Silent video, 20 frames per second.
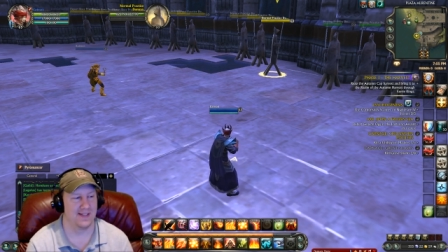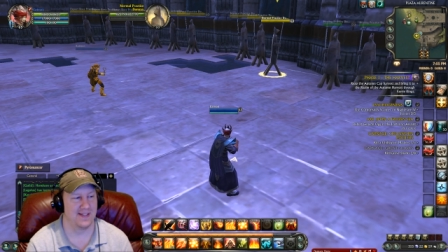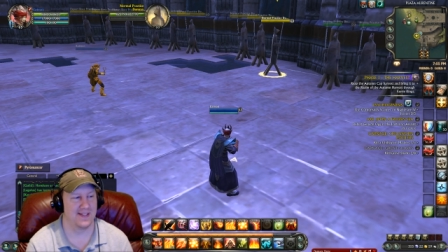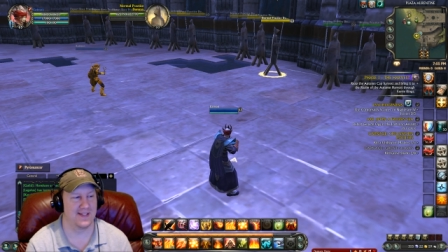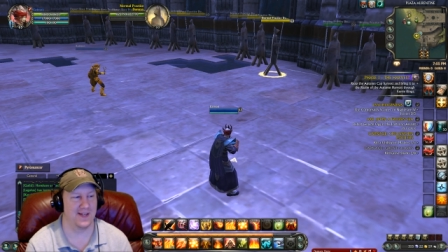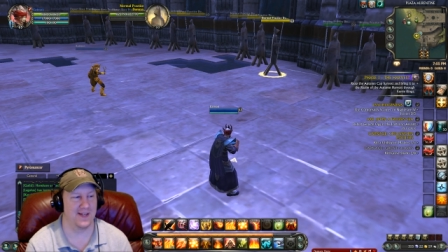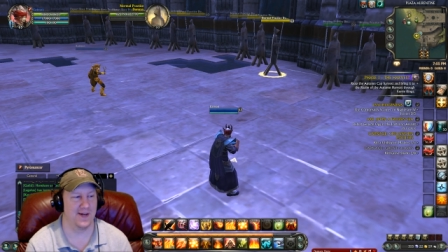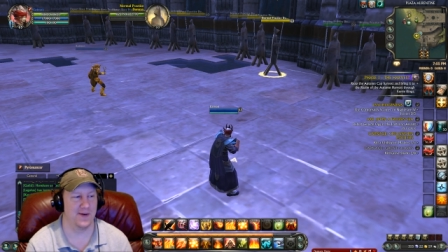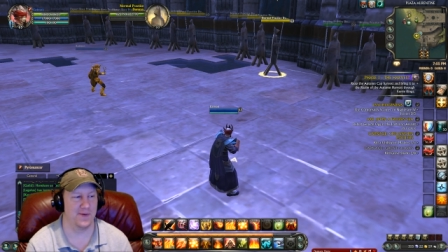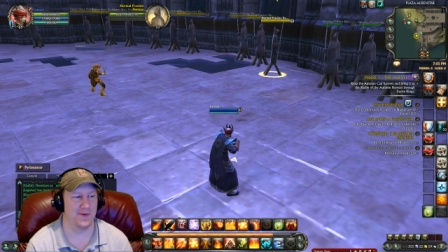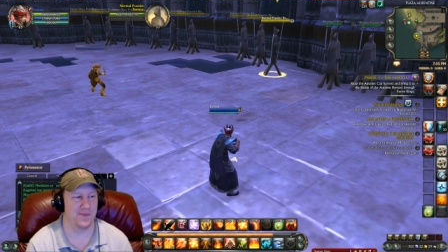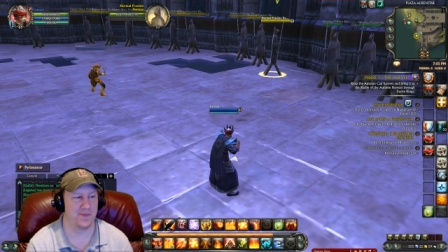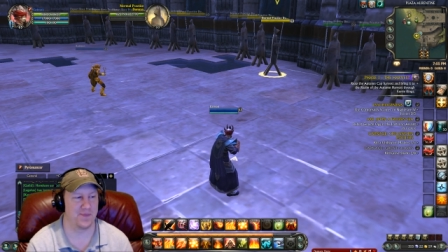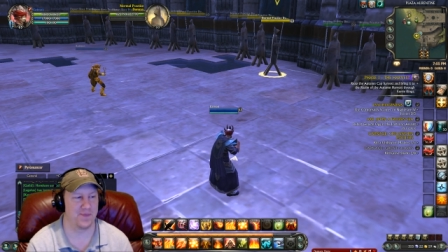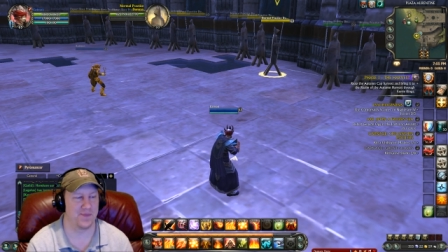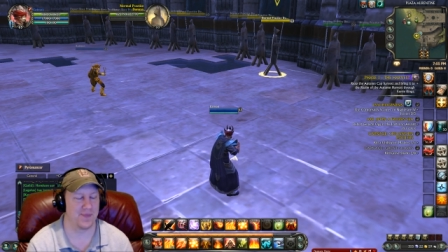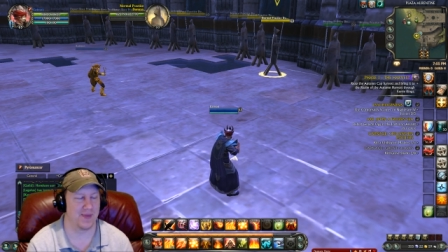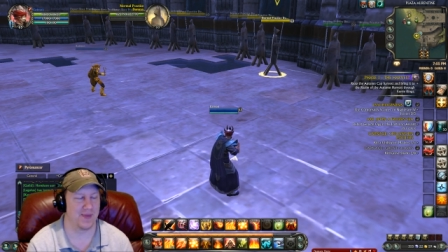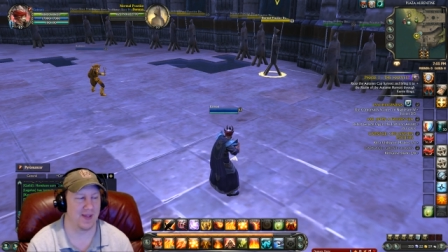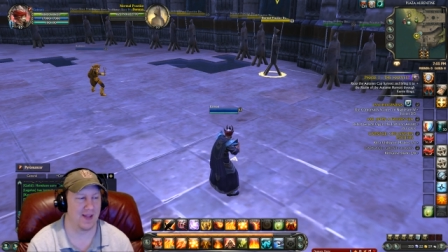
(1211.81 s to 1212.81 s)
So
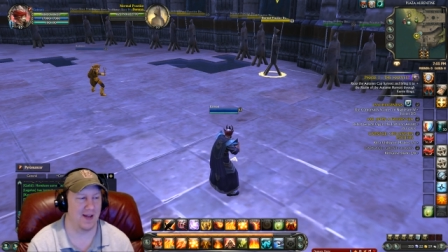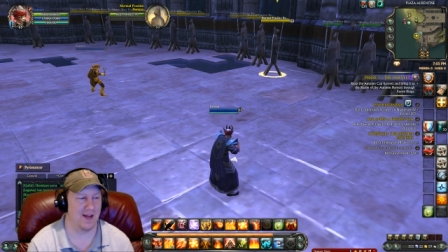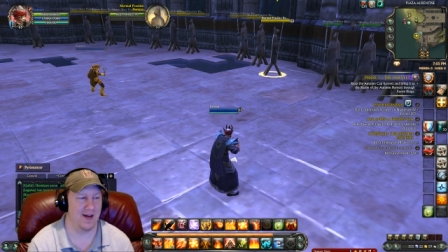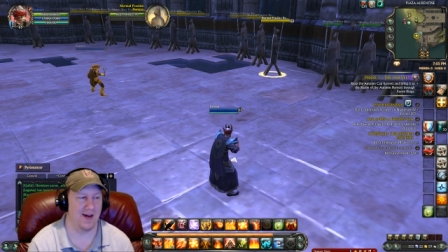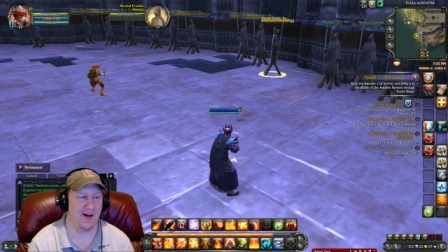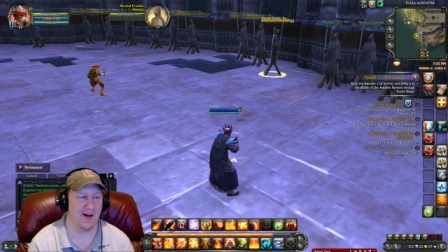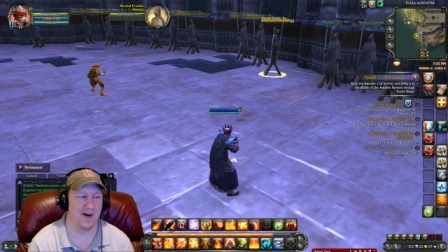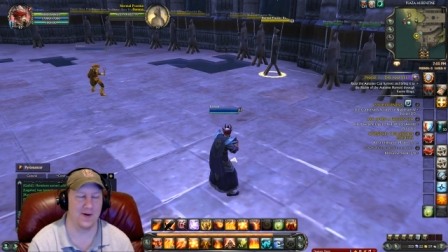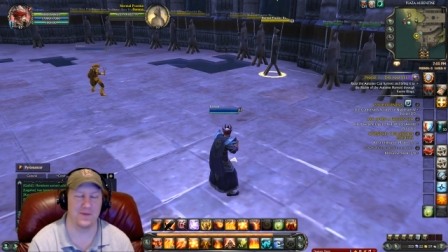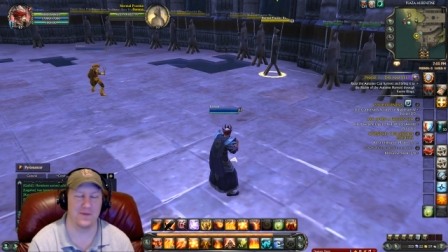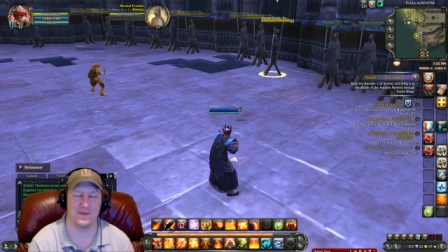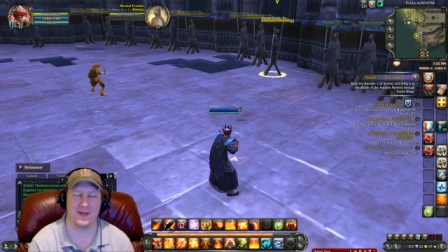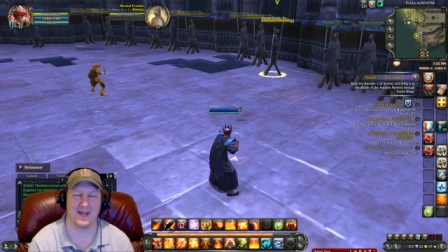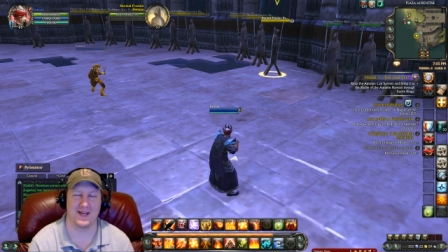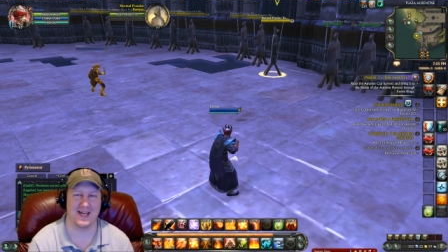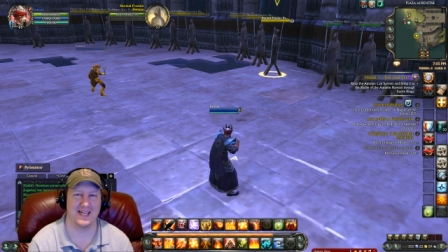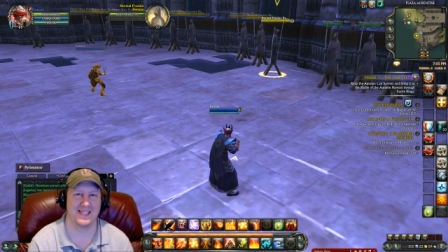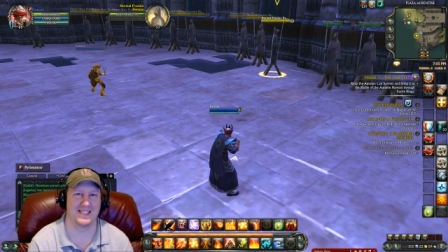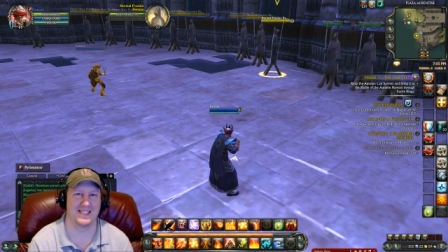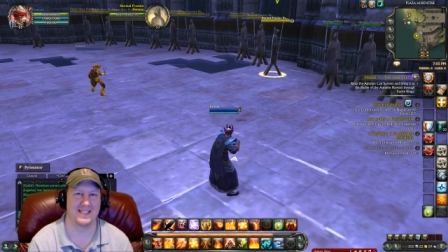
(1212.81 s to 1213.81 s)
I hope you
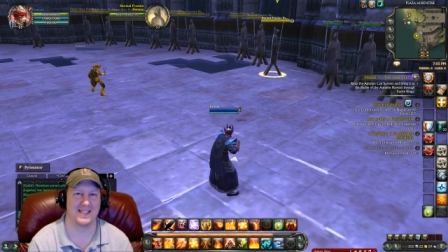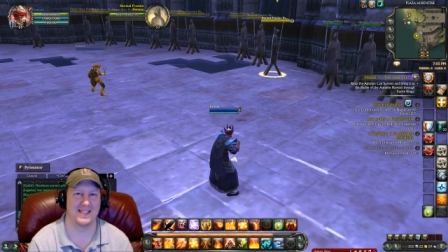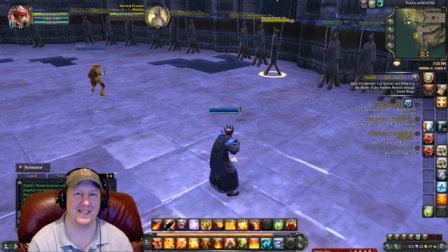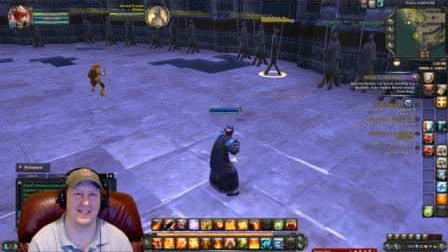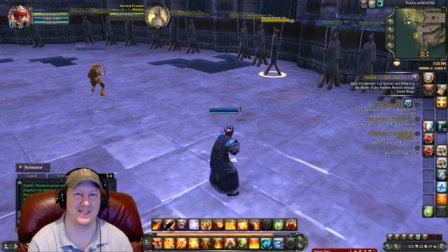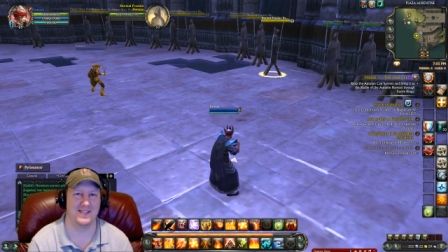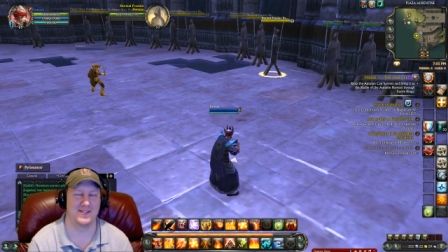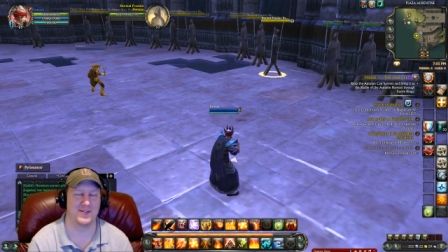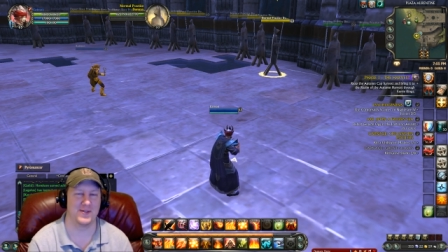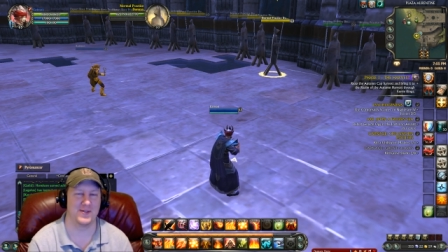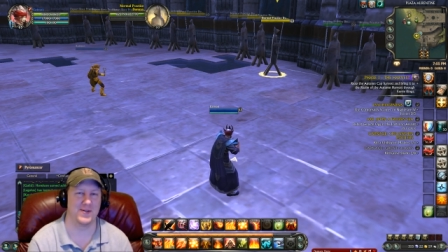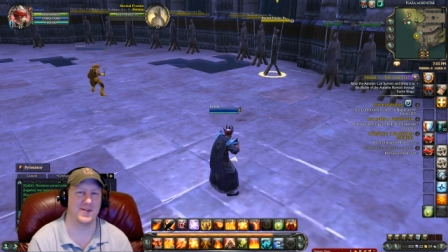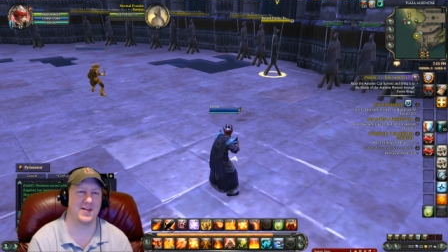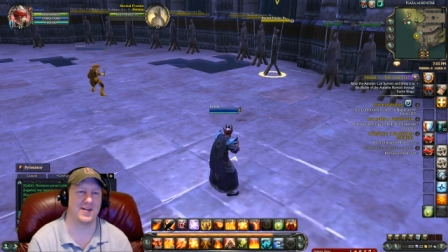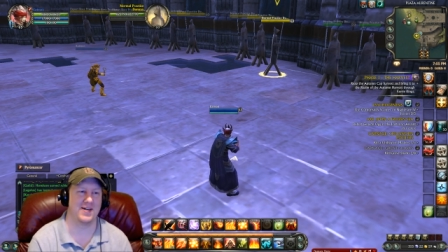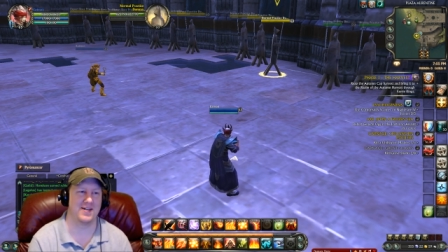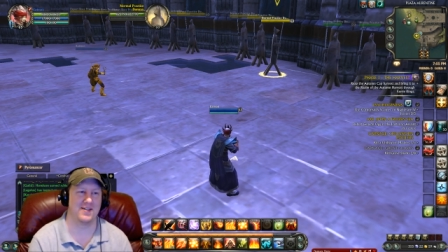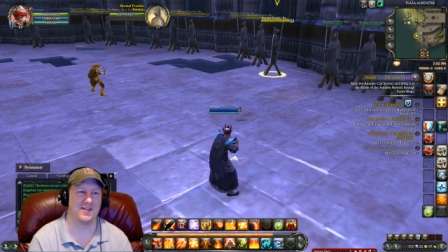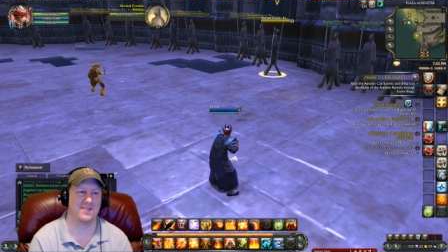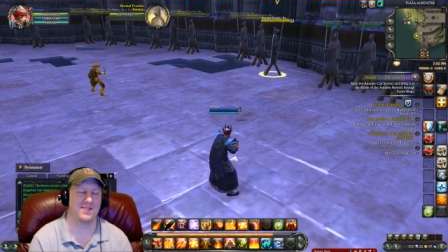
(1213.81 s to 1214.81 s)
guys enjoyed
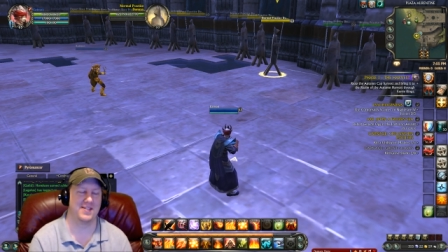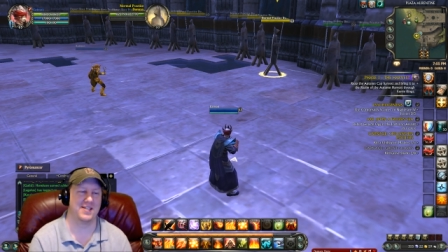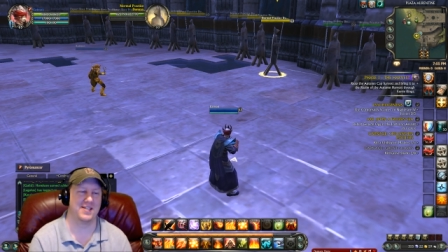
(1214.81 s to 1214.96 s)
all of